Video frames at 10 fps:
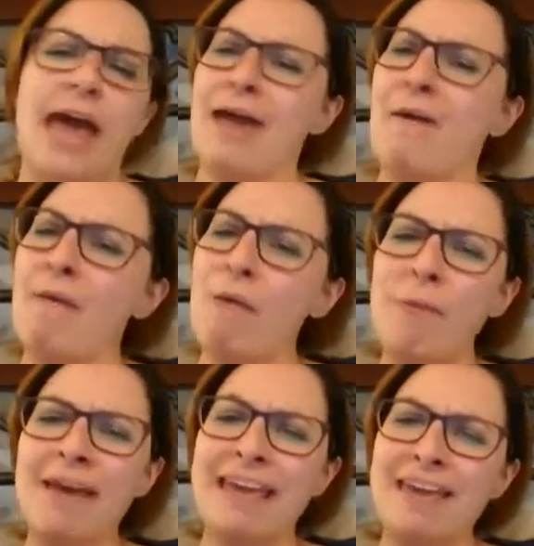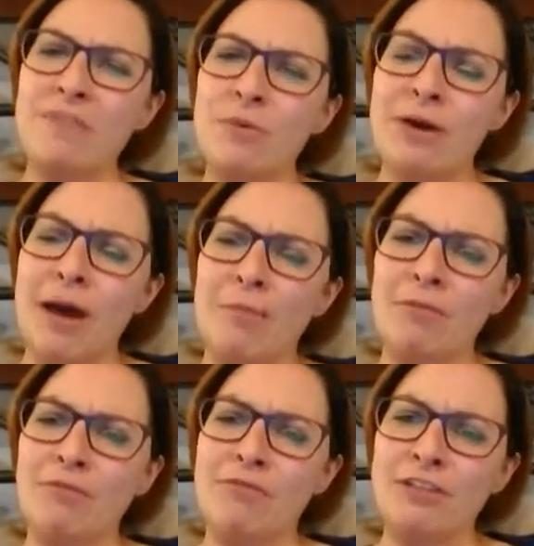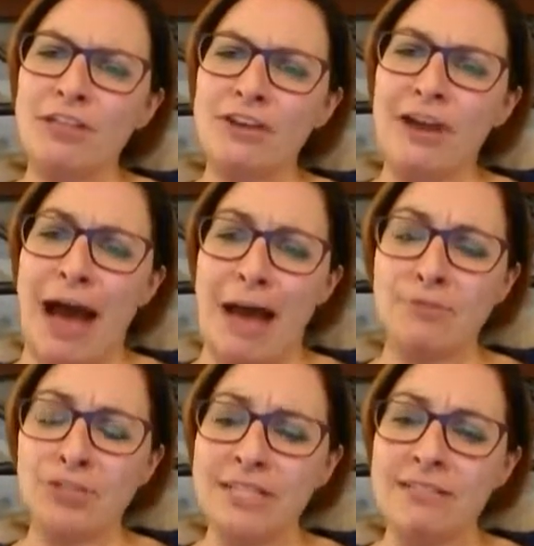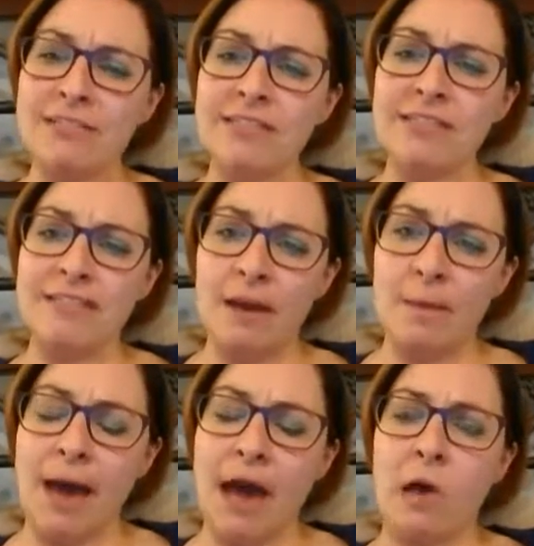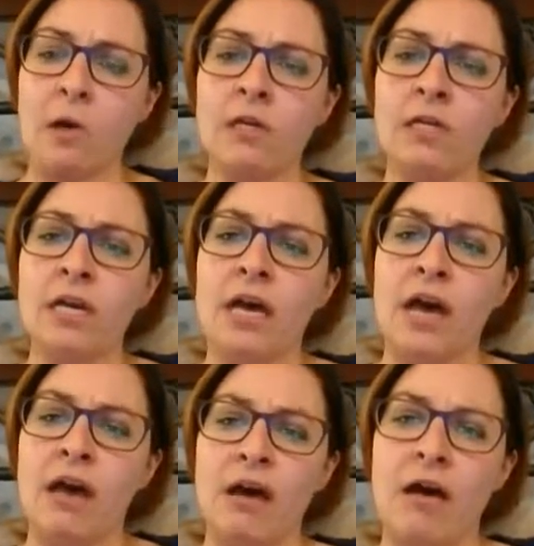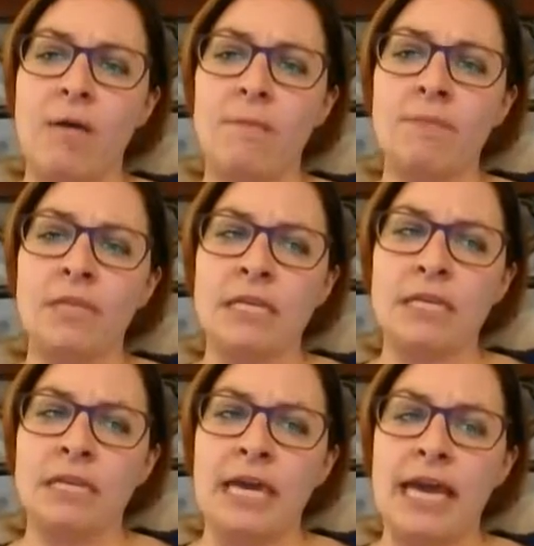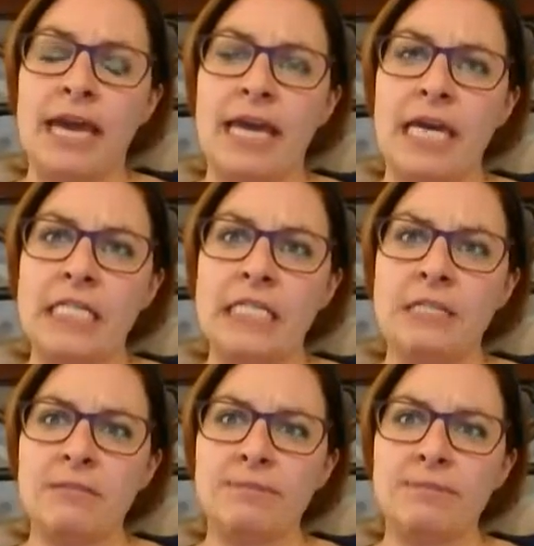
i hope i gave you a couple of really good options to think about um, and